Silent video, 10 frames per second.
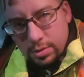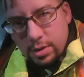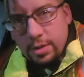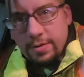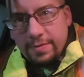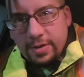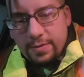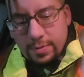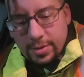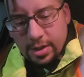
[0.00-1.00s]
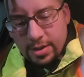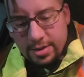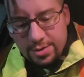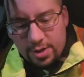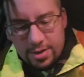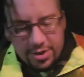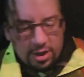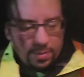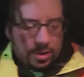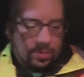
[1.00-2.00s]
the other flavor, but I did try
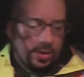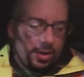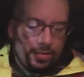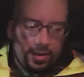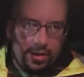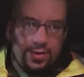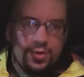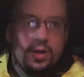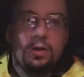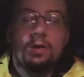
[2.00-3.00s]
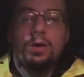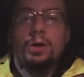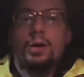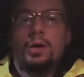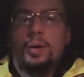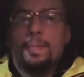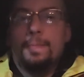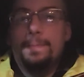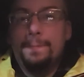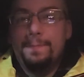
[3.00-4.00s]
Cherry Bomb and I really enjoyed it.
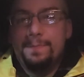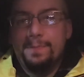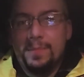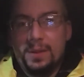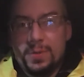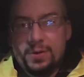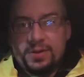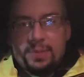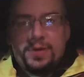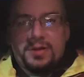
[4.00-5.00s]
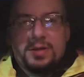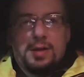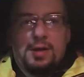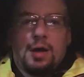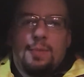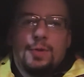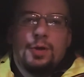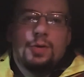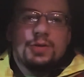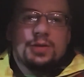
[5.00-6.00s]
But with that being said, I'm
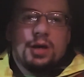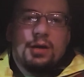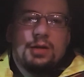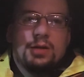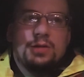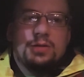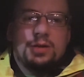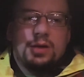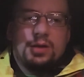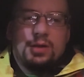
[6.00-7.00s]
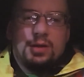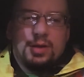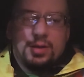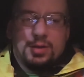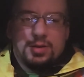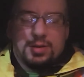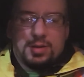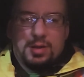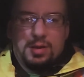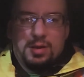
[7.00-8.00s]
gonna go inside because
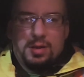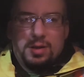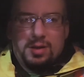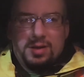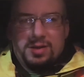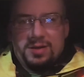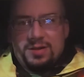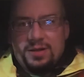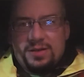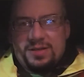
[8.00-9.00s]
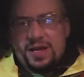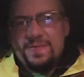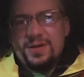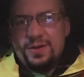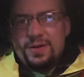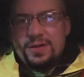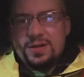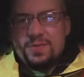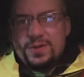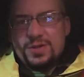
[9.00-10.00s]
it's 7 degrees
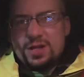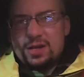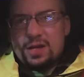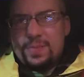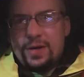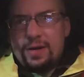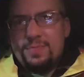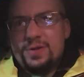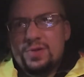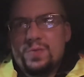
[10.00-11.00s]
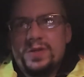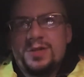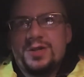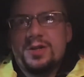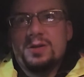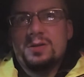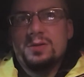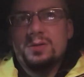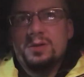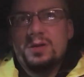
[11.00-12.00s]
out, which is not that bad, but the wind
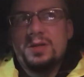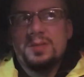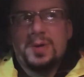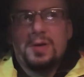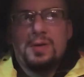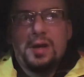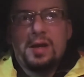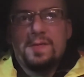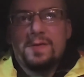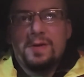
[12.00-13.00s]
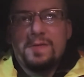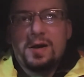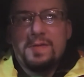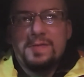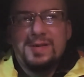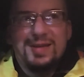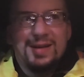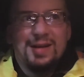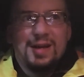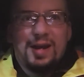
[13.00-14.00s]
chill is about -35
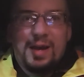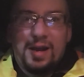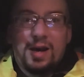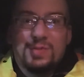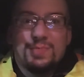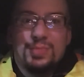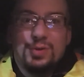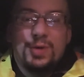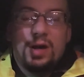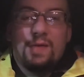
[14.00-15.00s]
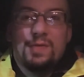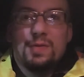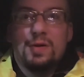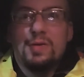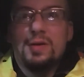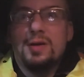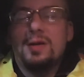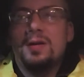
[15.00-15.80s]
and it almost blew me off the road